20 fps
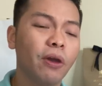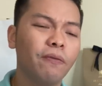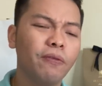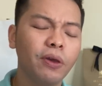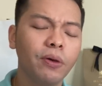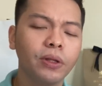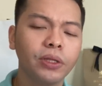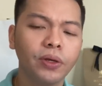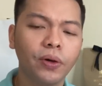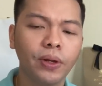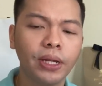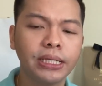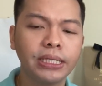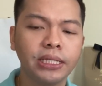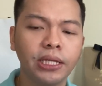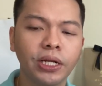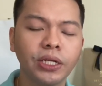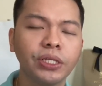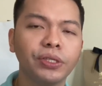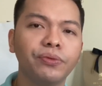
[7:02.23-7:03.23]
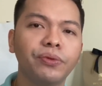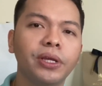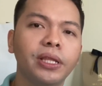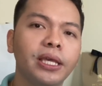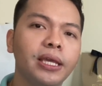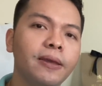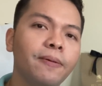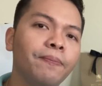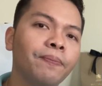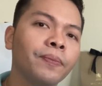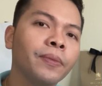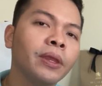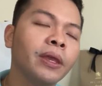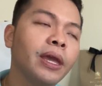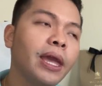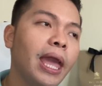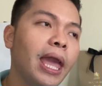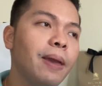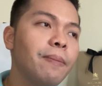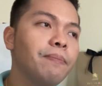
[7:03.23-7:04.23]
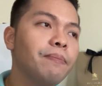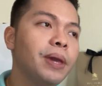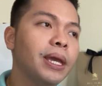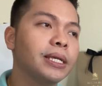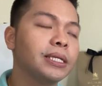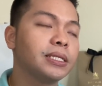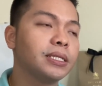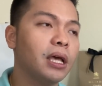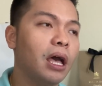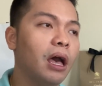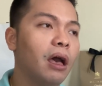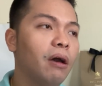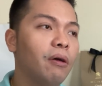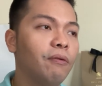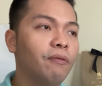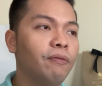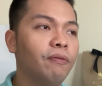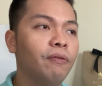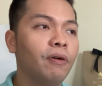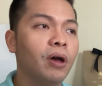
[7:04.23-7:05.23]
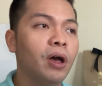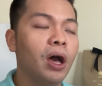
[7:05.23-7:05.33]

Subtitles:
you'll notice, there's really a mix of